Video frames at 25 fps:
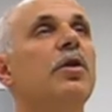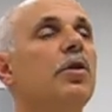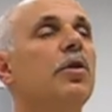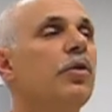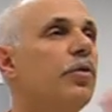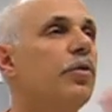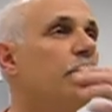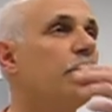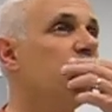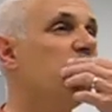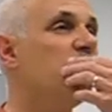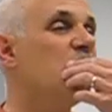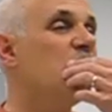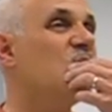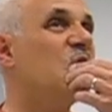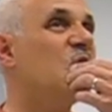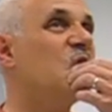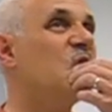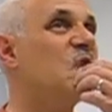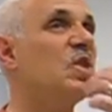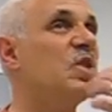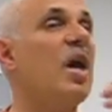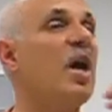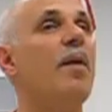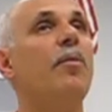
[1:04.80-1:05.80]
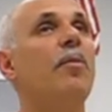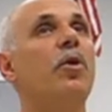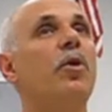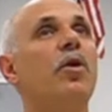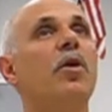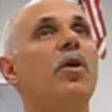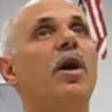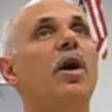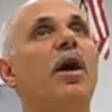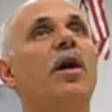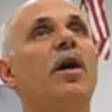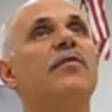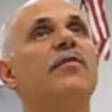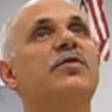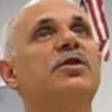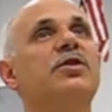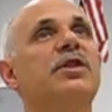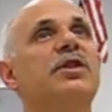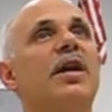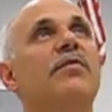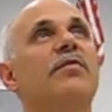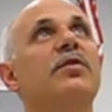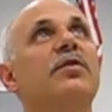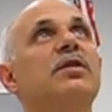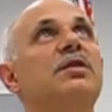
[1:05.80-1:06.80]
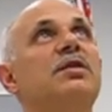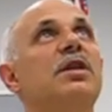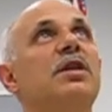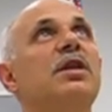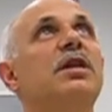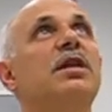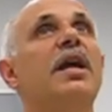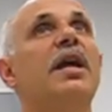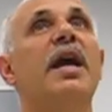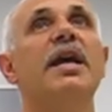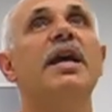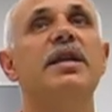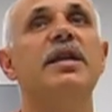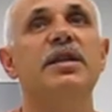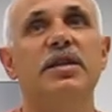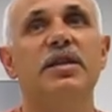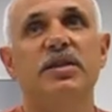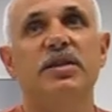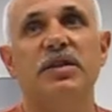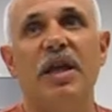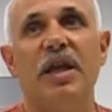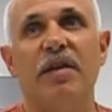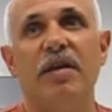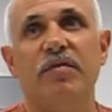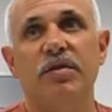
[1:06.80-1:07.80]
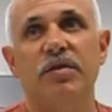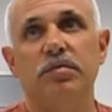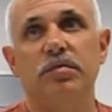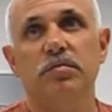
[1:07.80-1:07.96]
through the summer of 1787.